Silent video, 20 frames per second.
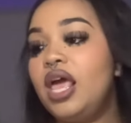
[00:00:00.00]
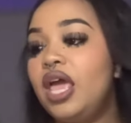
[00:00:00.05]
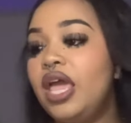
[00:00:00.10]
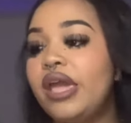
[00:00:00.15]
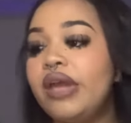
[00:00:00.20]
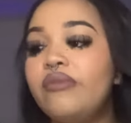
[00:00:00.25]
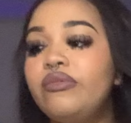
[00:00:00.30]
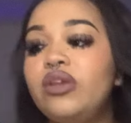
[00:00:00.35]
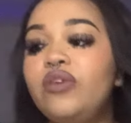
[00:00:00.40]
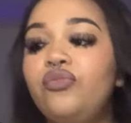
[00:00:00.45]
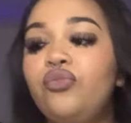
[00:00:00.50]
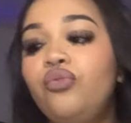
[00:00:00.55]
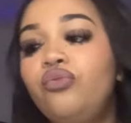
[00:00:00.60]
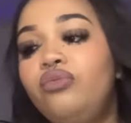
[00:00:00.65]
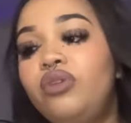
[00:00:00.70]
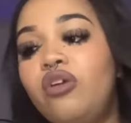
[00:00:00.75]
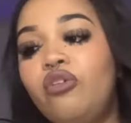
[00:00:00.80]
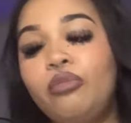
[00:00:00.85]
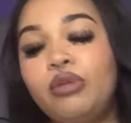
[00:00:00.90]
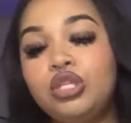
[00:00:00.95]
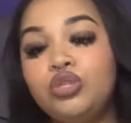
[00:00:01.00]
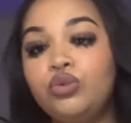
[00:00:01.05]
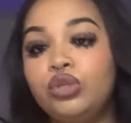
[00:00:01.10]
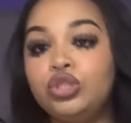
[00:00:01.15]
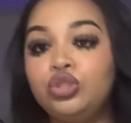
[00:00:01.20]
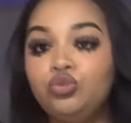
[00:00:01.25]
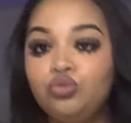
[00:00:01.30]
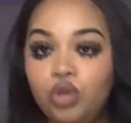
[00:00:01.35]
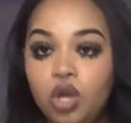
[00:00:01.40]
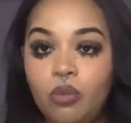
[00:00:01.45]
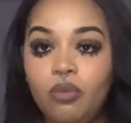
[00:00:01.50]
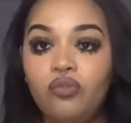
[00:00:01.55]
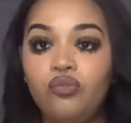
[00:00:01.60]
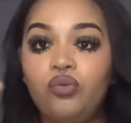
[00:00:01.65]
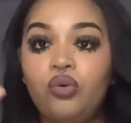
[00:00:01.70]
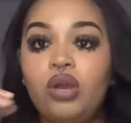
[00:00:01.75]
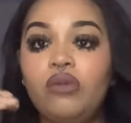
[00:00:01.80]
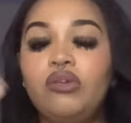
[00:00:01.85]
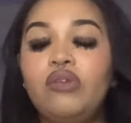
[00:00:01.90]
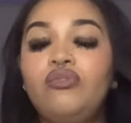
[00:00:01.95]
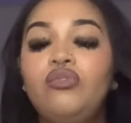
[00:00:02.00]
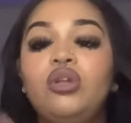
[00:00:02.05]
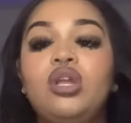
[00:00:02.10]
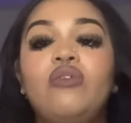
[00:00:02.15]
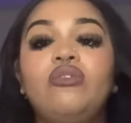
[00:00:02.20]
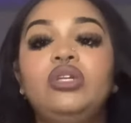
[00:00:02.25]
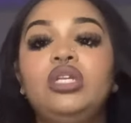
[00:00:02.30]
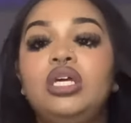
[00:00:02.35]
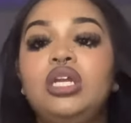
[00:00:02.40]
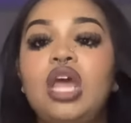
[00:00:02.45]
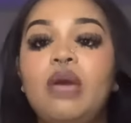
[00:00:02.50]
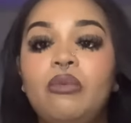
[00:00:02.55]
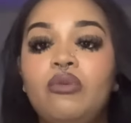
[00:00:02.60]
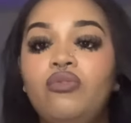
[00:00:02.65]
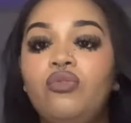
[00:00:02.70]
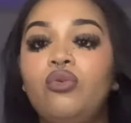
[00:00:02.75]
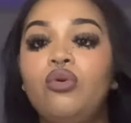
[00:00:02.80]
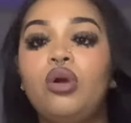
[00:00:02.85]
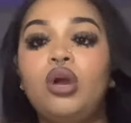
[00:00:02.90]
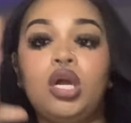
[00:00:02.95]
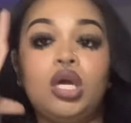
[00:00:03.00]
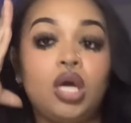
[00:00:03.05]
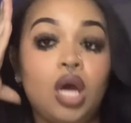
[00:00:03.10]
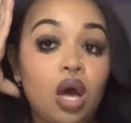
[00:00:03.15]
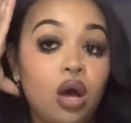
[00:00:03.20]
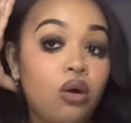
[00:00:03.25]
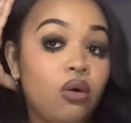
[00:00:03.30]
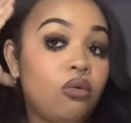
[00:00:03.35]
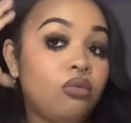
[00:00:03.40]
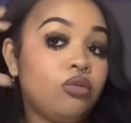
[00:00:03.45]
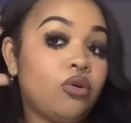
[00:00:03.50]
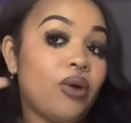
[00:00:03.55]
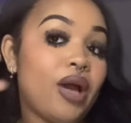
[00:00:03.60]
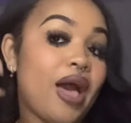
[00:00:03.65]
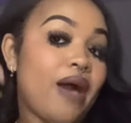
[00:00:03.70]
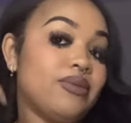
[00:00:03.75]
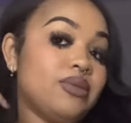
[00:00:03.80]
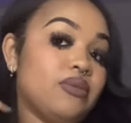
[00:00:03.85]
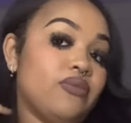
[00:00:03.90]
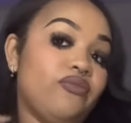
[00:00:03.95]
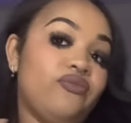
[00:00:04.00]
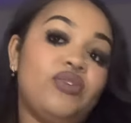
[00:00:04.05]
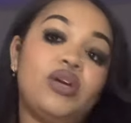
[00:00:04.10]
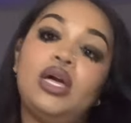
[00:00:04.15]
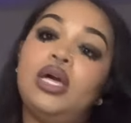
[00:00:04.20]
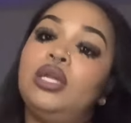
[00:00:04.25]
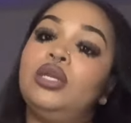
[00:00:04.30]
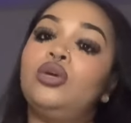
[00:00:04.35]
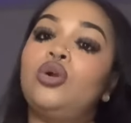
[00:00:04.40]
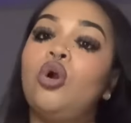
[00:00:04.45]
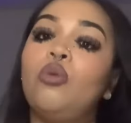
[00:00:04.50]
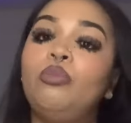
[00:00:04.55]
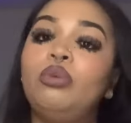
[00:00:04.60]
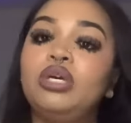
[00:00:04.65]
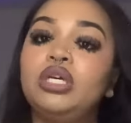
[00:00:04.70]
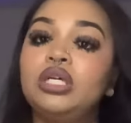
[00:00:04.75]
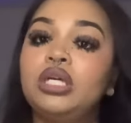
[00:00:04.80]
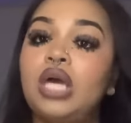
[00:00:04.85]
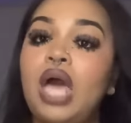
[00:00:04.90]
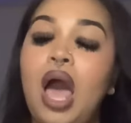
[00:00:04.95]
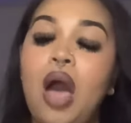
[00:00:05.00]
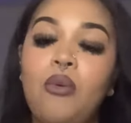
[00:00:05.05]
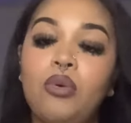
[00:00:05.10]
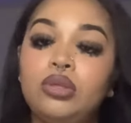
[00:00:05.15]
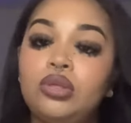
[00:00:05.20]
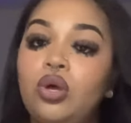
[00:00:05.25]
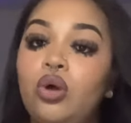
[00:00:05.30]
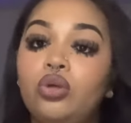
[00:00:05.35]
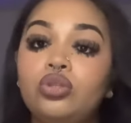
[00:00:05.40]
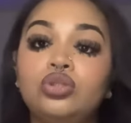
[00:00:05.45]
Even if you've never been to a studio before, even if you've never done that before, go have some fun. Go book an hour-long